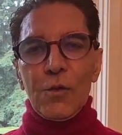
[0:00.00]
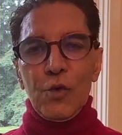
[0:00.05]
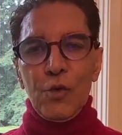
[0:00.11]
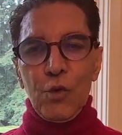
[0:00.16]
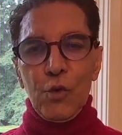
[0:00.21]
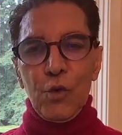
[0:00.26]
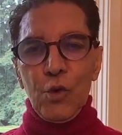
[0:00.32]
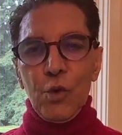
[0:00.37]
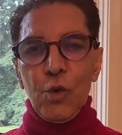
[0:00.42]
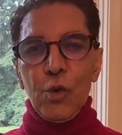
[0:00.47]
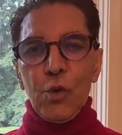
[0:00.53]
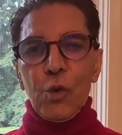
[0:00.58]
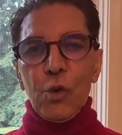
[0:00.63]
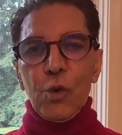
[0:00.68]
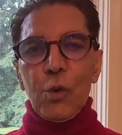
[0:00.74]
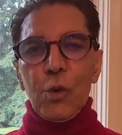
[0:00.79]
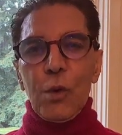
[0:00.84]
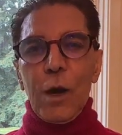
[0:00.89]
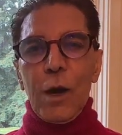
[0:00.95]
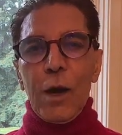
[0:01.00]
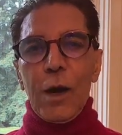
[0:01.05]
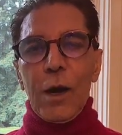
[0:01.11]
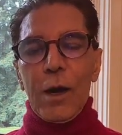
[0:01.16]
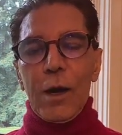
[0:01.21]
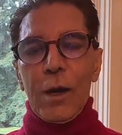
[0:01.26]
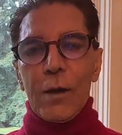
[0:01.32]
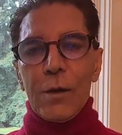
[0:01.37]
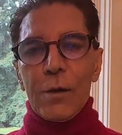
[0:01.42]
to
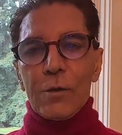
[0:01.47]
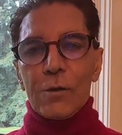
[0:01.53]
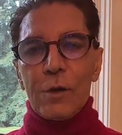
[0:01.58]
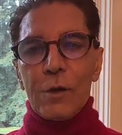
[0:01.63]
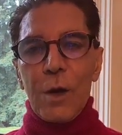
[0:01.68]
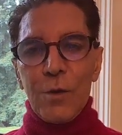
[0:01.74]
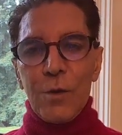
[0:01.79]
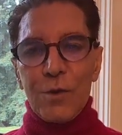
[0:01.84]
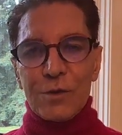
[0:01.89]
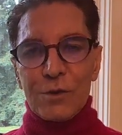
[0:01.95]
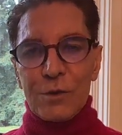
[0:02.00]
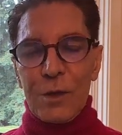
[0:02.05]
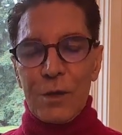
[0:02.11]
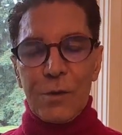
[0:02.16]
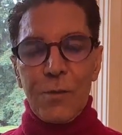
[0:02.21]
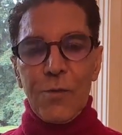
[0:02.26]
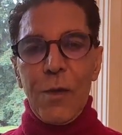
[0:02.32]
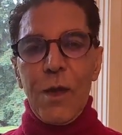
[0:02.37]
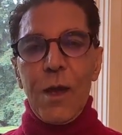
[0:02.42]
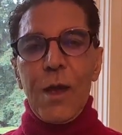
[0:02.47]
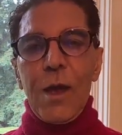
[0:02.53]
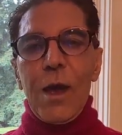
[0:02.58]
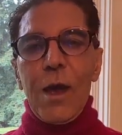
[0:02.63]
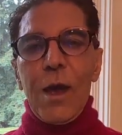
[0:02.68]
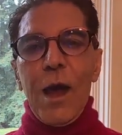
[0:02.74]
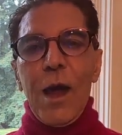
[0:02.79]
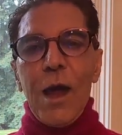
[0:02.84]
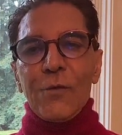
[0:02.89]
demonstrate.
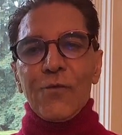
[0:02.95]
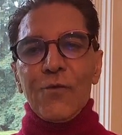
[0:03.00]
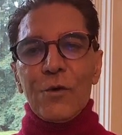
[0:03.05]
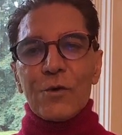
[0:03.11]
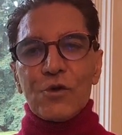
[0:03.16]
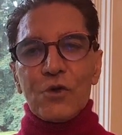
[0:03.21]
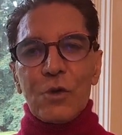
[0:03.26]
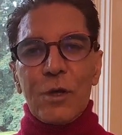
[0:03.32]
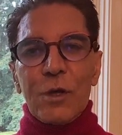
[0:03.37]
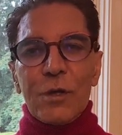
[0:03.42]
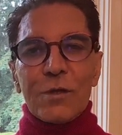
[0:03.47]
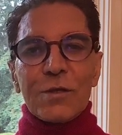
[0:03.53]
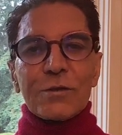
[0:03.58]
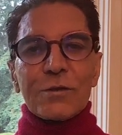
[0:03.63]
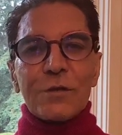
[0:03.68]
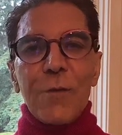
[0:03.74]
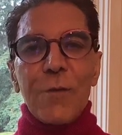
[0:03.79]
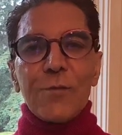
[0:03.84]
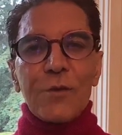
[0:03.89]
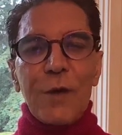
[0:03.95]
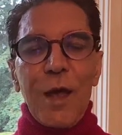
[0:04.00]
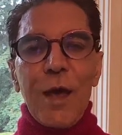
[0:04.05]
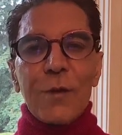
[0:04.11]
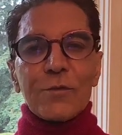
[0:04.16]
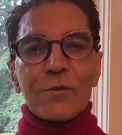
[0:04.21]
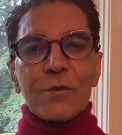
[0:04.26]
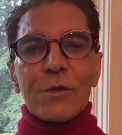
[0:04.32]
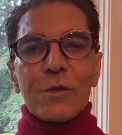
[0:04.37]
Unfortunately,
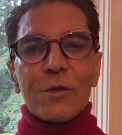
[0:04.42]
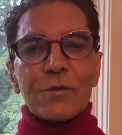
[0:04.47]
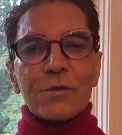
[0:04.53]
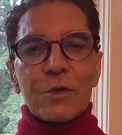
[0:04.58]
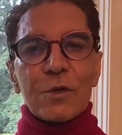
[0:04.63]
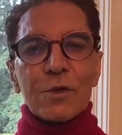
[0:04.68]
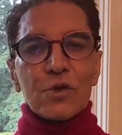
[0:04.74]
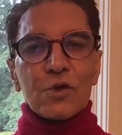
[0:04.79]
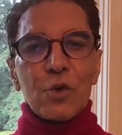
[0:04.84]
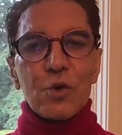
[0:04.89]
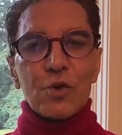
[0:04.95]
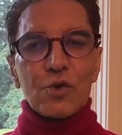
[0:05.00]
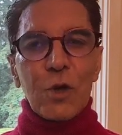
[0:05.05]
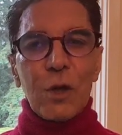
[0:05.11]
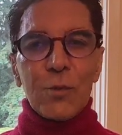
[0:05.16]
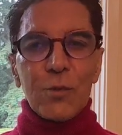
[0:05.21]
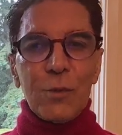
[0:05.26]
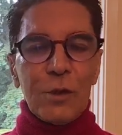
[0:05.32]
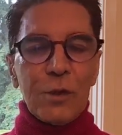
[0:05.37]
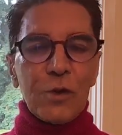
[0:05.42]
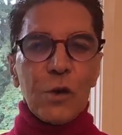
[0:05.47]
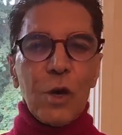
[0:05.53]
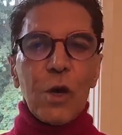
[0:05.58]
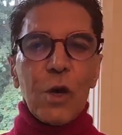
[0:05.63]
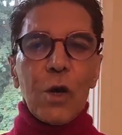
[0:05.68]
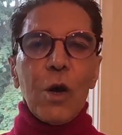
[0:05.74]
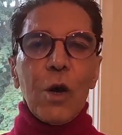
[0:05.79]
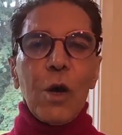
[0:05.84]
sometimes with social
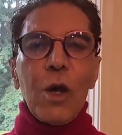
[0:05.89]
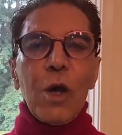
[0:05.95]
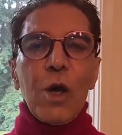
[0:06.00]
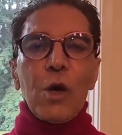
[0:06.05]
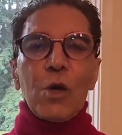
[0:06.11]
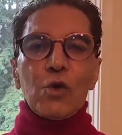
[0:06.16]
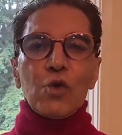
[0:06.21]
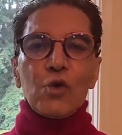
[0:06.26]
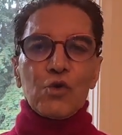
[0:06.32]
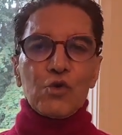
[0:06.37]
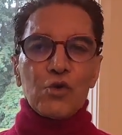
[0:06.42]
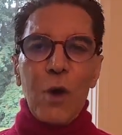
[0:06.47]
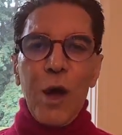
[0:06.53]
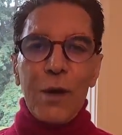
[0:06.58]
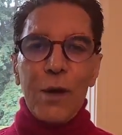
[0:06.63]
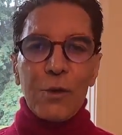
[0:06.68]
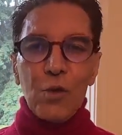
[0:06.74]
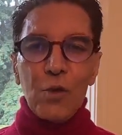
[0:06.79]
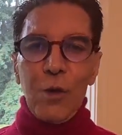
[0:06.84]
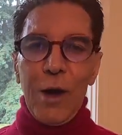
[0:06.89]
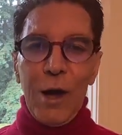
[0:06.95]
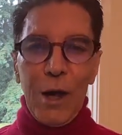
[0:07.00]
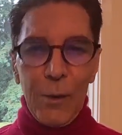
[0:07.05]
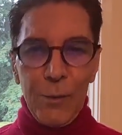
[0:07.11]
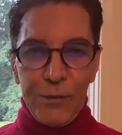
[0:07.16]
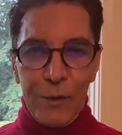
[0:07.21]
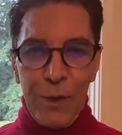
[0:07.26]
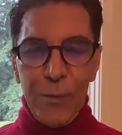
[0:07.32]
media, you try to
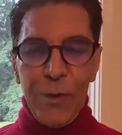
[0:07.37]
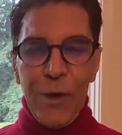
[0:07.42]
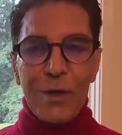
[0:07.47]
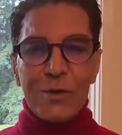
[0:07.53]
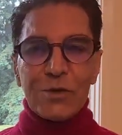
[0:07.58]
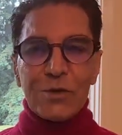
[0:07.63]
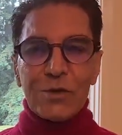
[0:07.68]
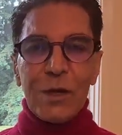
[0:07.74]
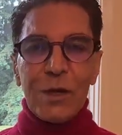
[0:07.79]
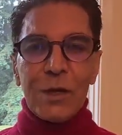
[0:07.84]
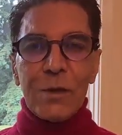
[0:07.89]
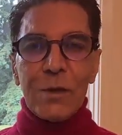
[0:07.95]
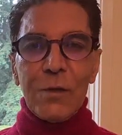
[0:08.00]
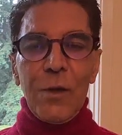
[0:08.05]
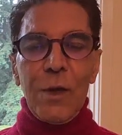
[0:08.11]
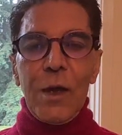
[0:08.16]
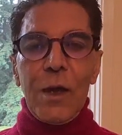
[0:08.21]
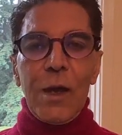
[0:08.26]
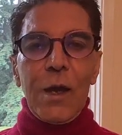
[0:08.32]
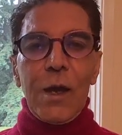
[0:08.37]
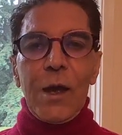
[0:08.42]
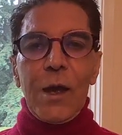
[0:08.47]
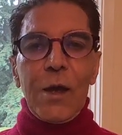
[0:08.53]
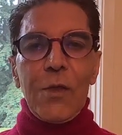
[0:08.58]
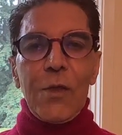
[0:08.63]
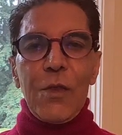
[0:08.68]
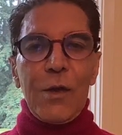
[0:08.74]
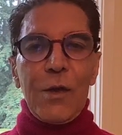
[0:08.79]
help the patient,
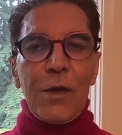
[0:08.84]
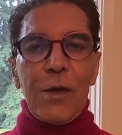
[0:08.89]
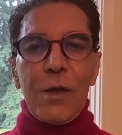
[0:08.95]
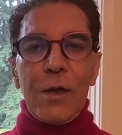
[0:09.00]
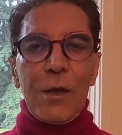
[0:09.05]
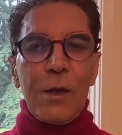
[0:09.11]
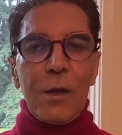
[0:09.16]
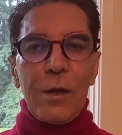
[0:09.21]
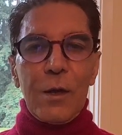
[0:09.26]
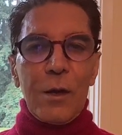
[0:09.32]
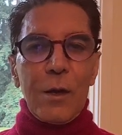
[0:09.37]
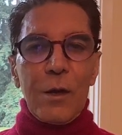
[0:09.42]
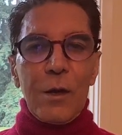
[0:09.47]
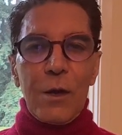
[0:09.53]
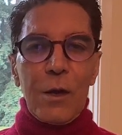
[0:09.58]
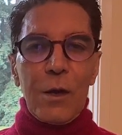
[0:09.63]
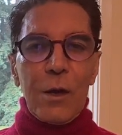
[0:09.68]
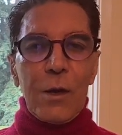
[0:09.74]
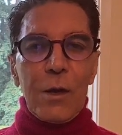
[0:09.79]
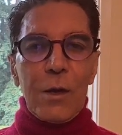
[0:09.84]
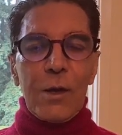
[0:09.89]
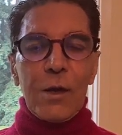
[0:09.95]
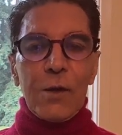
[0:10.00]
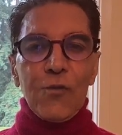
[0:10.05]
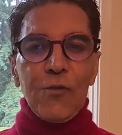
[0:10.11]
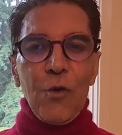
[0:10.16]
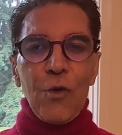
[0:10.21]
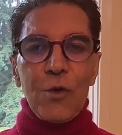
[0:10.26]
the
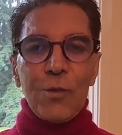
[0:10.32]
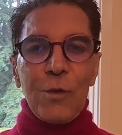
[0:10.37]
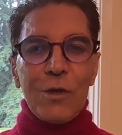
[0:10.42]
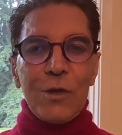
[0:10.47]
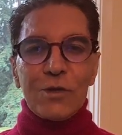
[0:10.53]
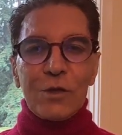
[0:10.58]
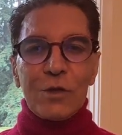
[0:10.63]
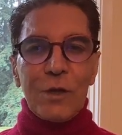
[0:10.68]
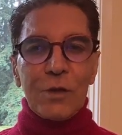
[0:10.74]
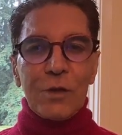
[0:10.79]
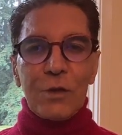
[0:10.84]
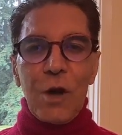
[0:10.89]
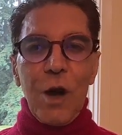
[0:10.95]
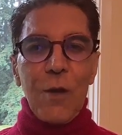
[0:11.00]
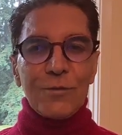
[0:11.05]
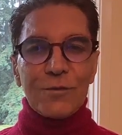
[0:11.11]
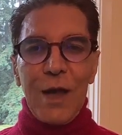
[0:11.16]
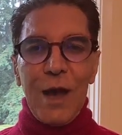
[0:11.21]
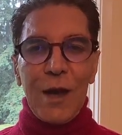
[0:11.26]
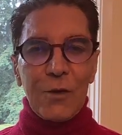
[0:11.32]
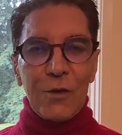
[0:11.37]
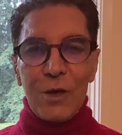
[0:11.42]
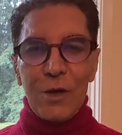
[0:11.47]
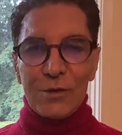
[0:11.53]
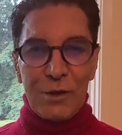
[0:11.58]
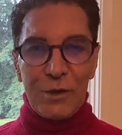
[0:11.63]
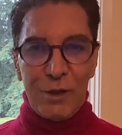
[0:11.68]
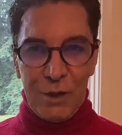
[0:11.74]
information comes
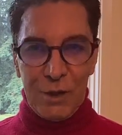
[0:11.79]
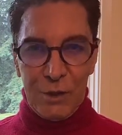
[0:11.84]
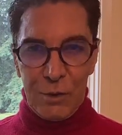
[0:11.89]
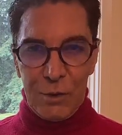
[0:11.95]
across